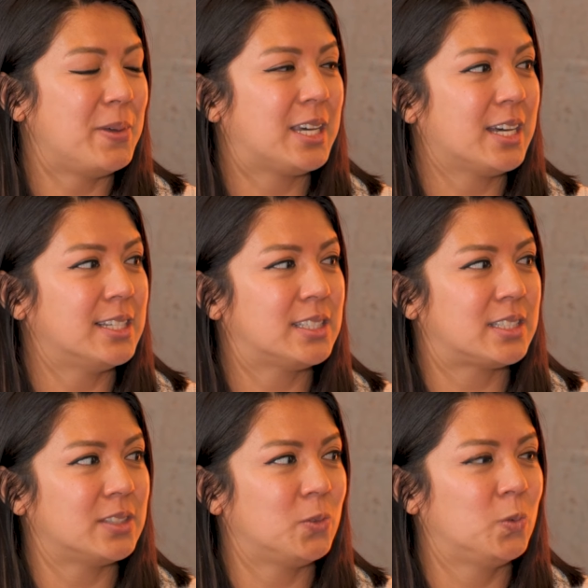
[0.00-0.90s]

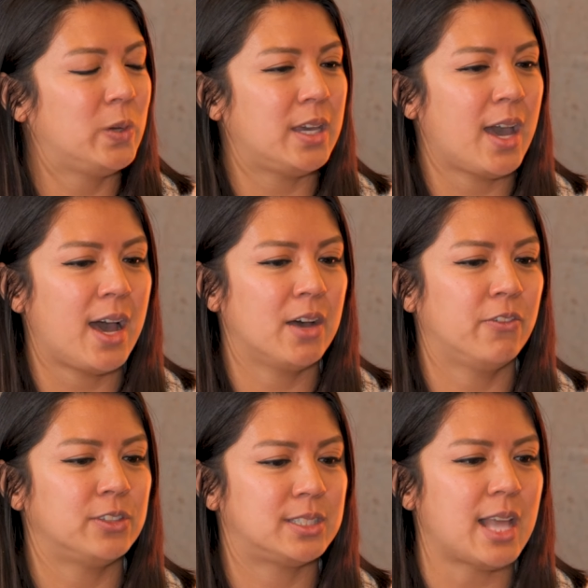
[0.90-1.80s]
Because we
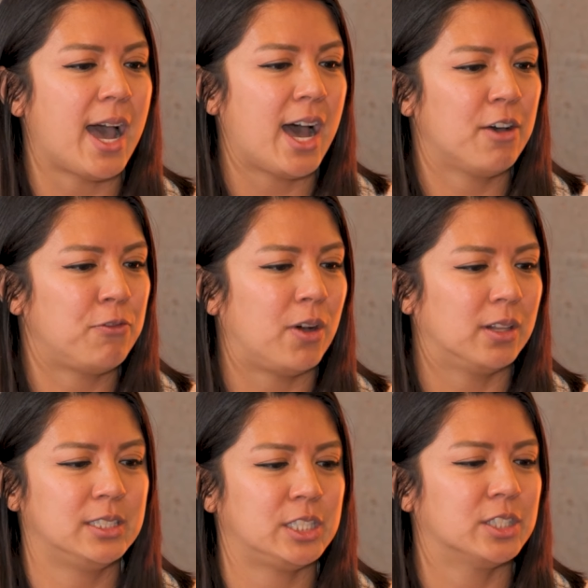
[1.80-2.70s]
have staff,
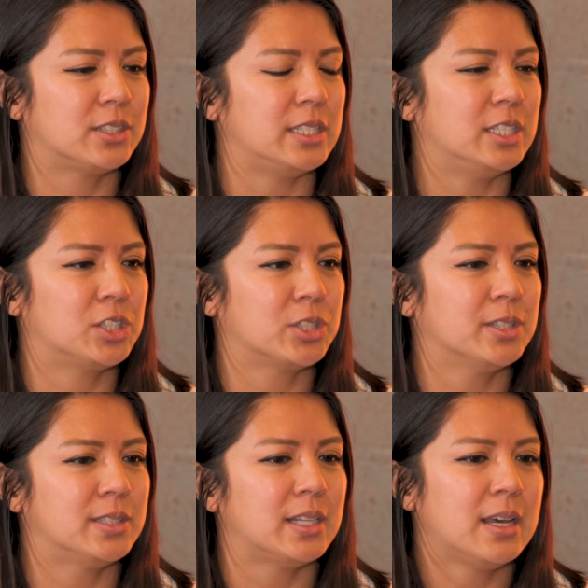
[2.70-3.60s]
volunteers,
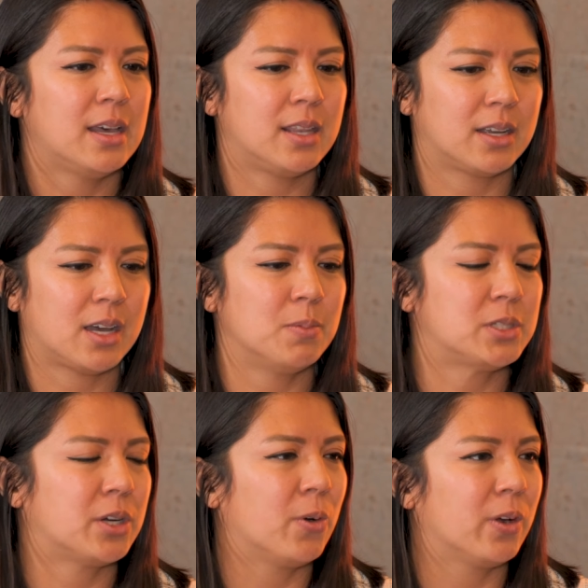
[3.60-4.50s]
interns that come
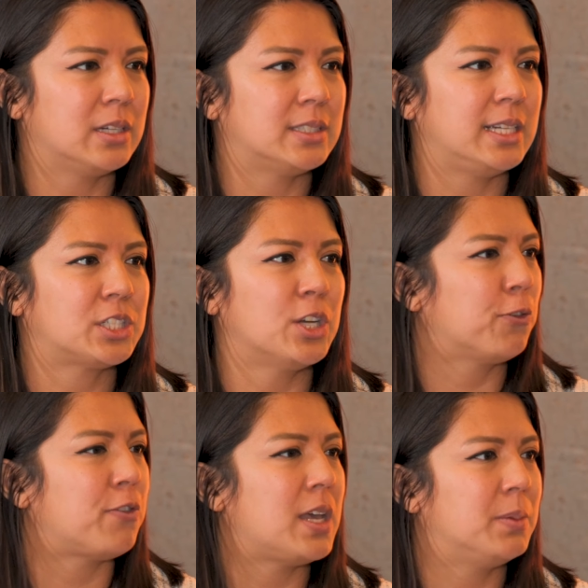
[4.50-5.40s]
to our organization, our
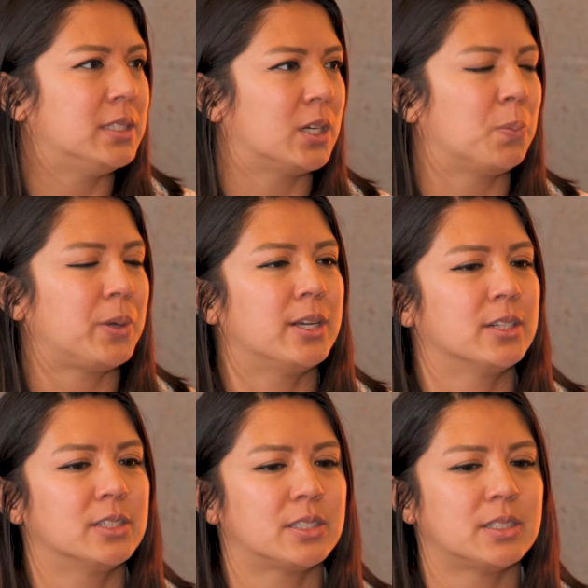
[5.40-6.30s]
families, our
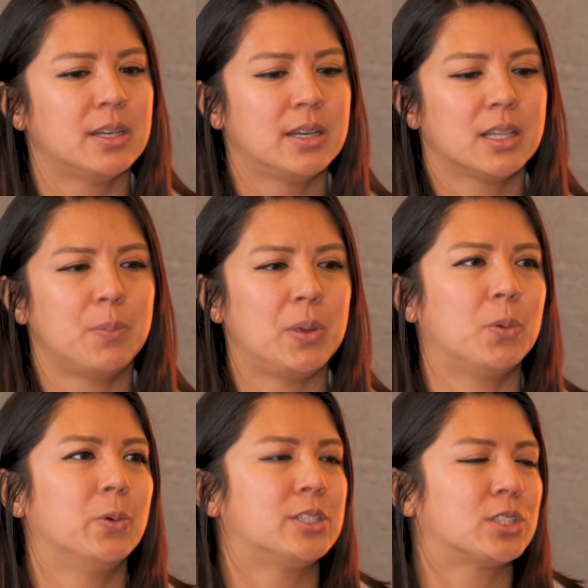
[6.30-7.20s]
peers, the
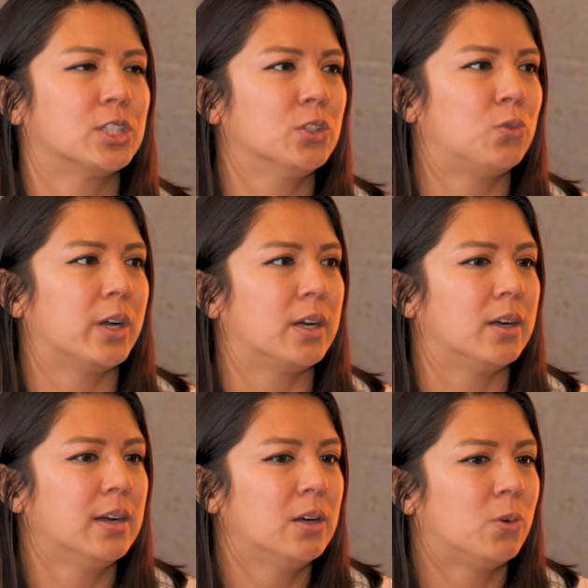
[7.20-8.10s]
people we serve,
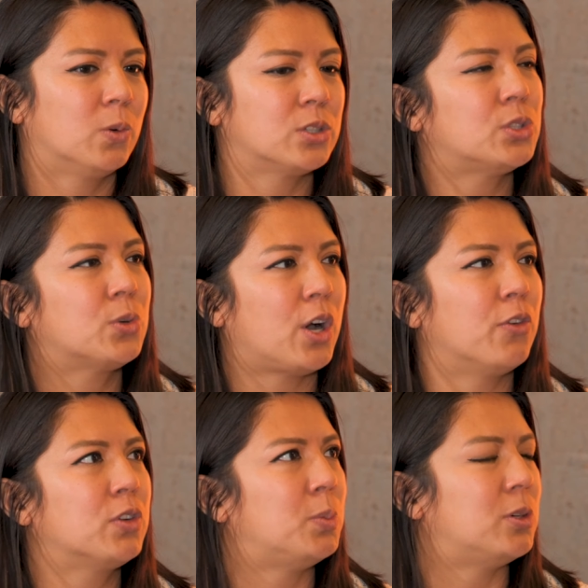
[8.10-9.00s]
where we're so
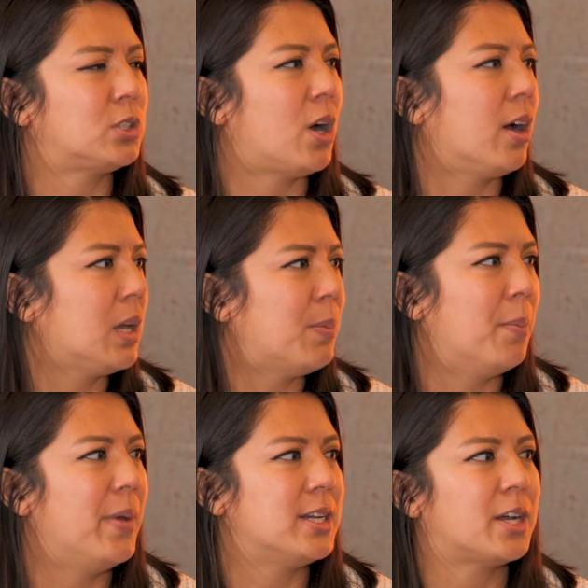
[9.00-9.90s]
comfortable talking
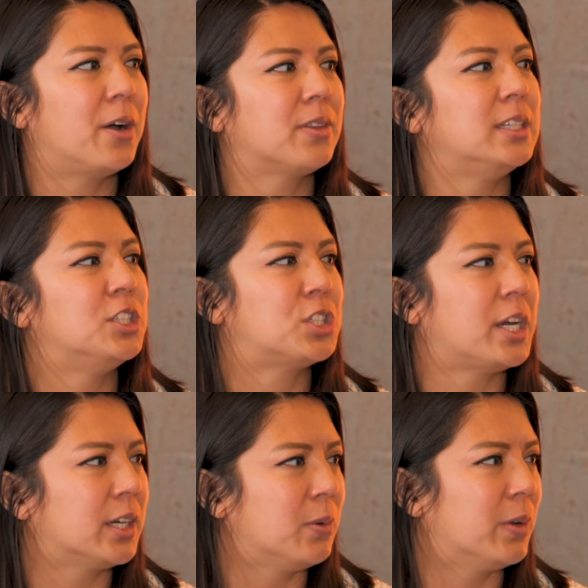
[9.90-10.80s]
about mental health and
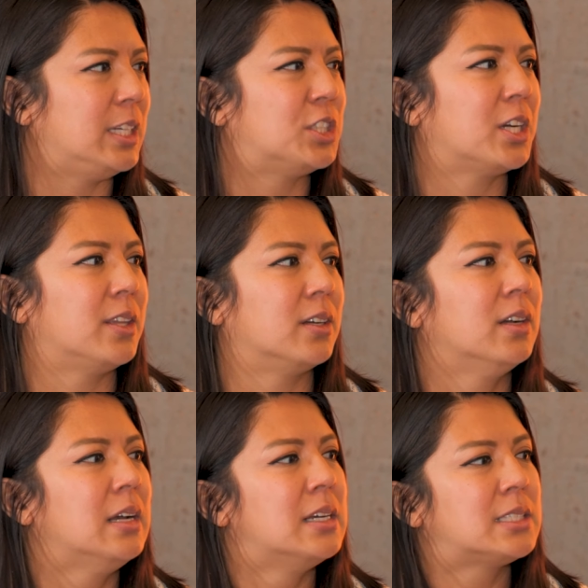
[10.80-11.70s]
sharing with each other
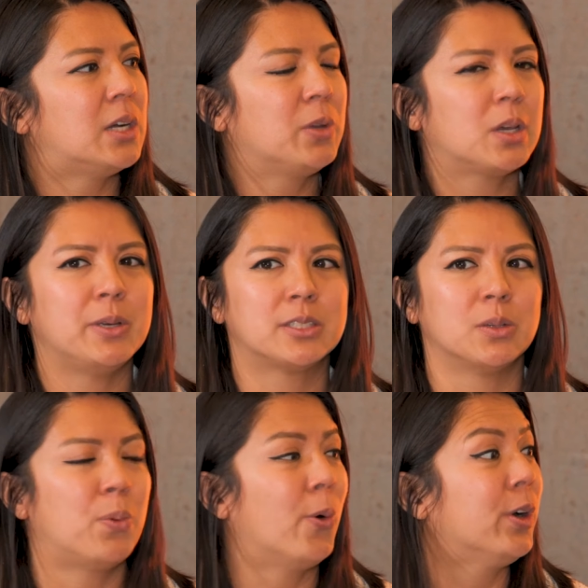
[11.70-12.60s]
so we could be
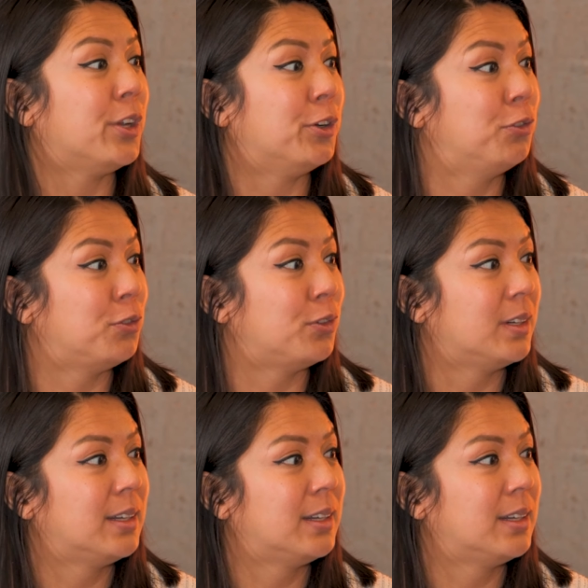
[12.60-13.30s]
supportive